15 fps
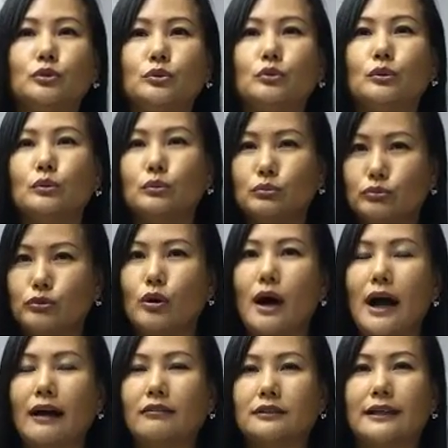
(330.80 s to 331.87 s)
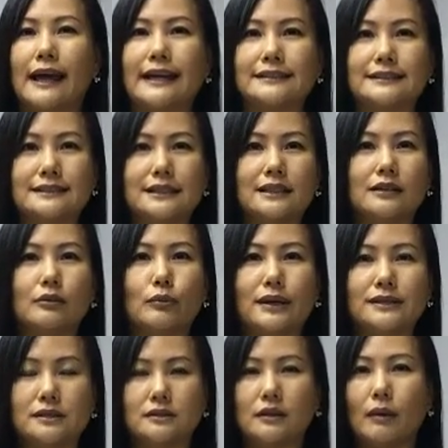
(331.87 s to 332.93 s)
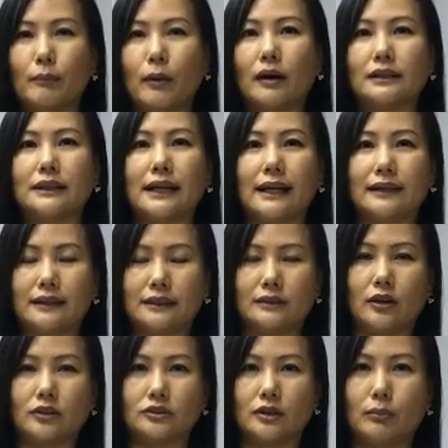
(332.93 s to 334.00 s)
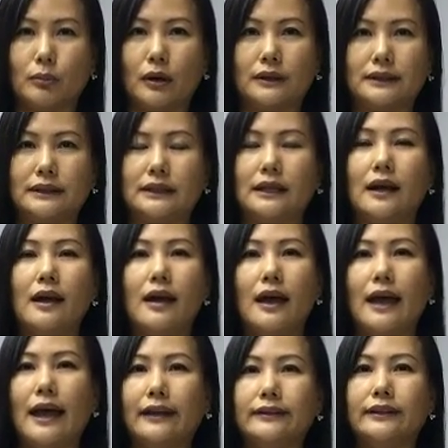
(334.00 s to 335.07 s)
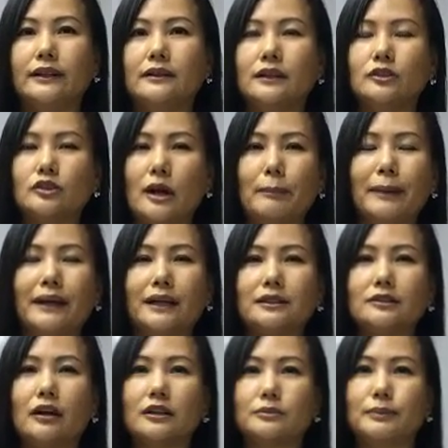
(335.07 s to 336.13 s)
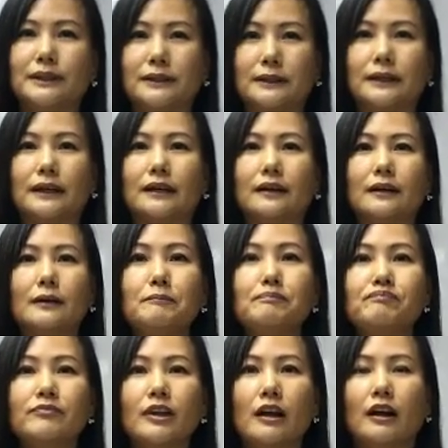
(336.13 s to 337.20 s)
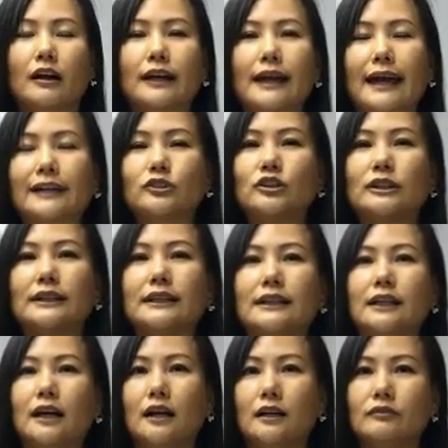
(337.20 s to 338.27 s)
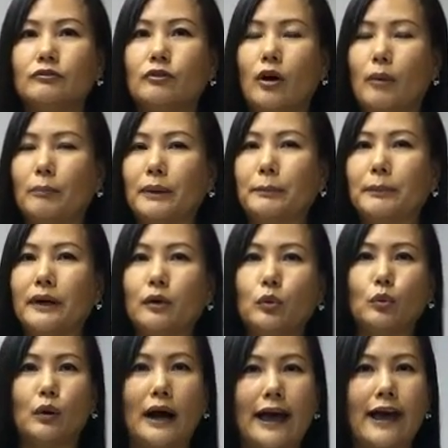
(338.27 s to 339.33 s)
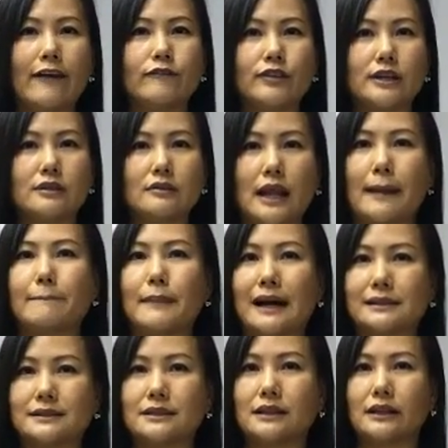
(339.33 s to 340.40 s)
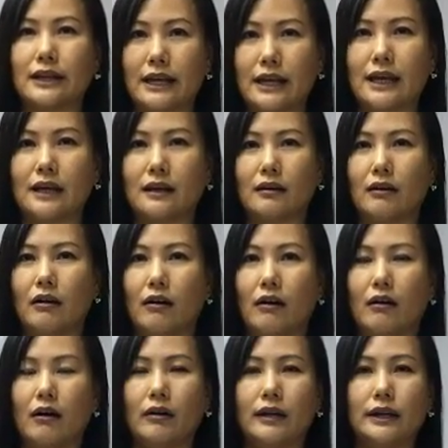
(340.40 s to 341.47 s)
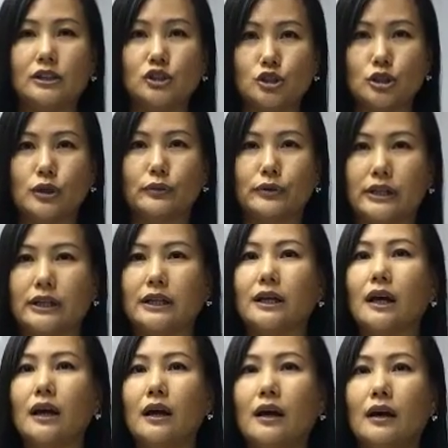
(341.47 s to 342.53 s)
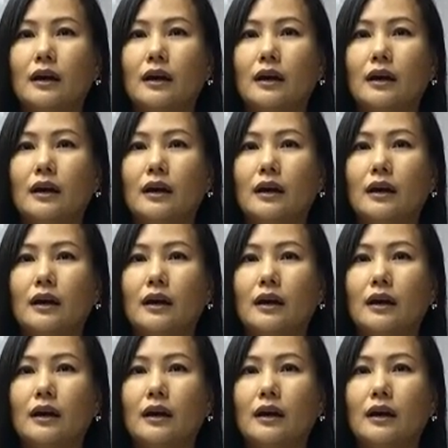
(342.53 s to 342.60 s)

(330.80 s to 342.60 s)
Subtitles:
to draw out the acidic waste in your body and detox your body. And in the Japanese hospital, okay, actually for people who are having like muscle ache or injury,